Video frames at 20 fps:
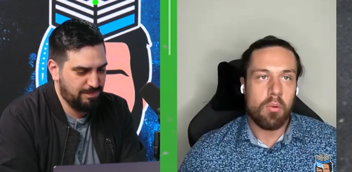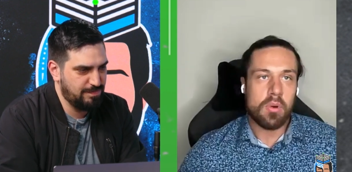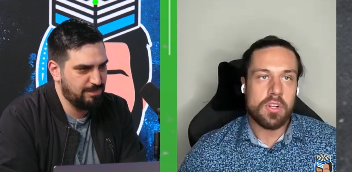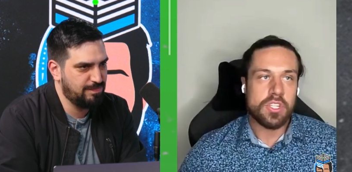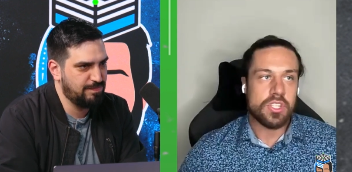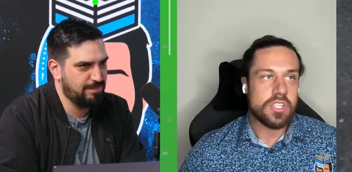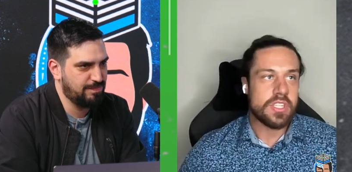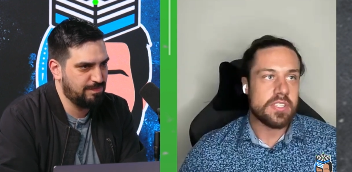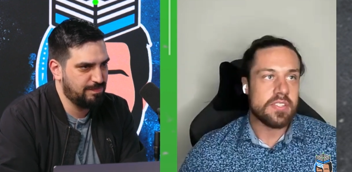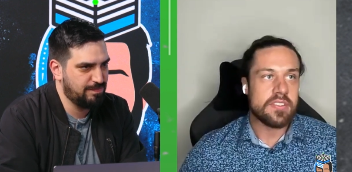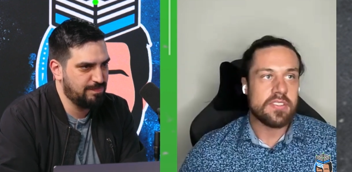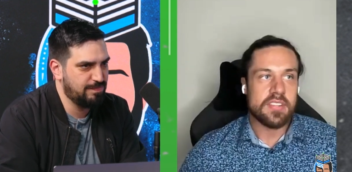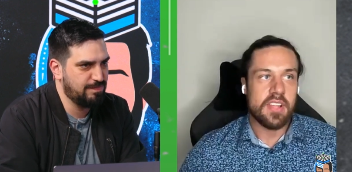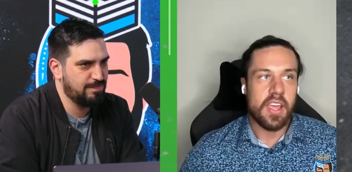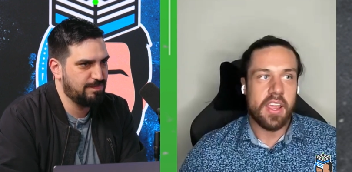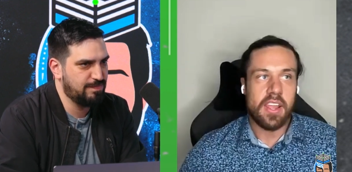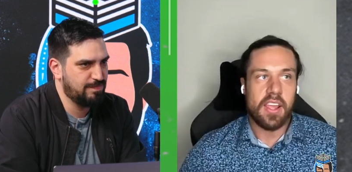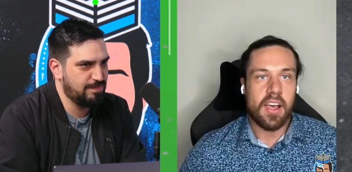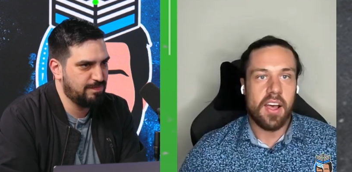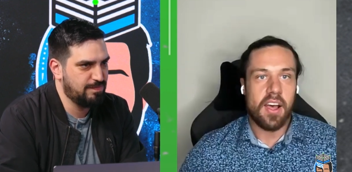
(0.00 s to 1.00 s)
Speaker 1: which is
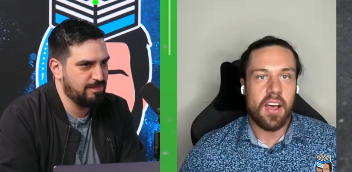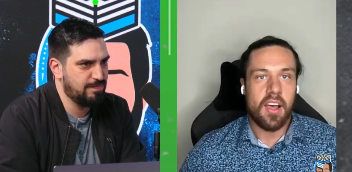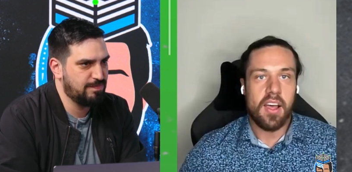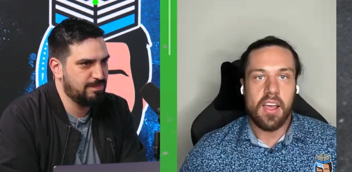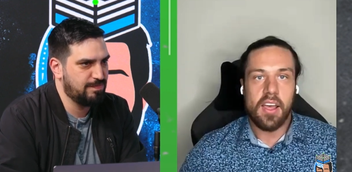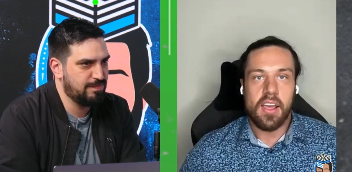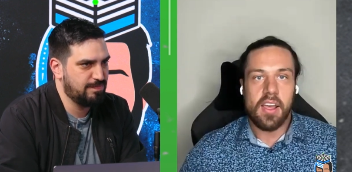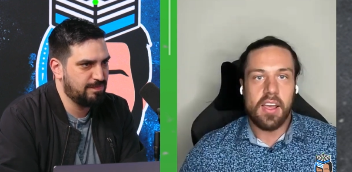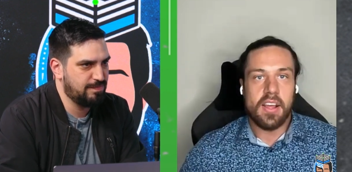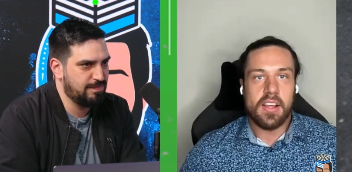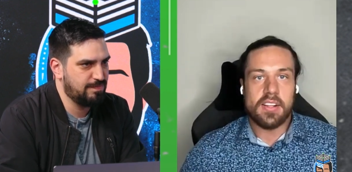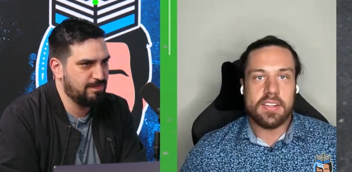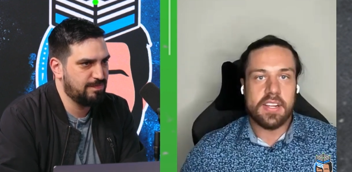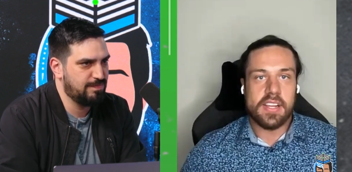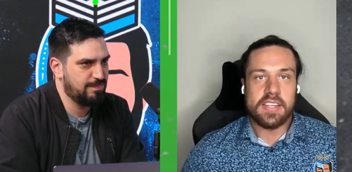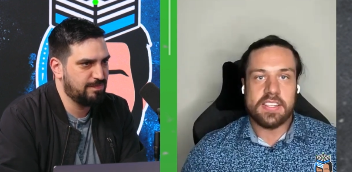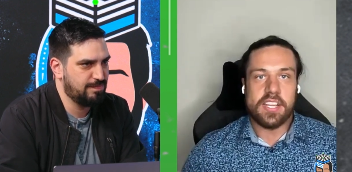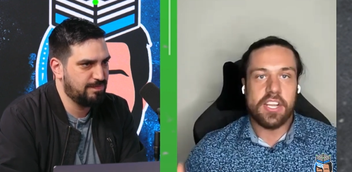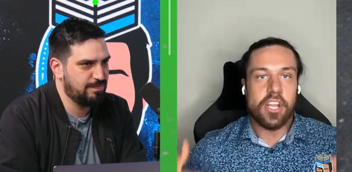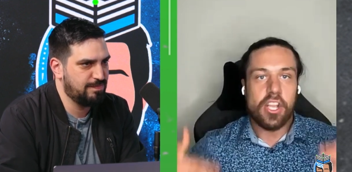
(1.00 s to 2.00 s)
like uh, to
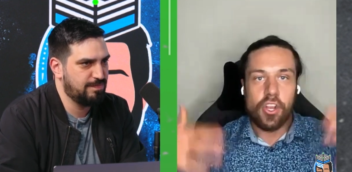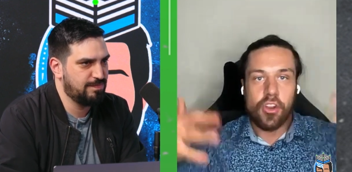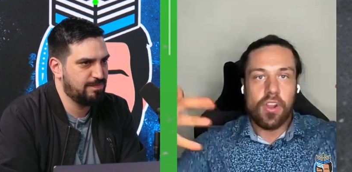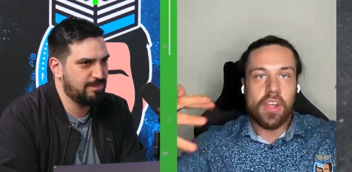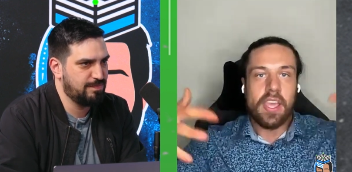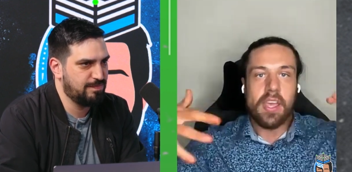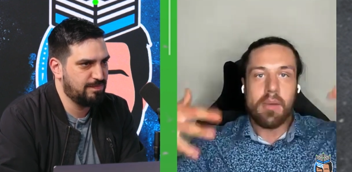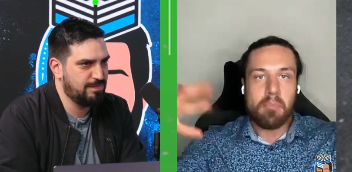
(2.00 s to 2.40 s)
continue to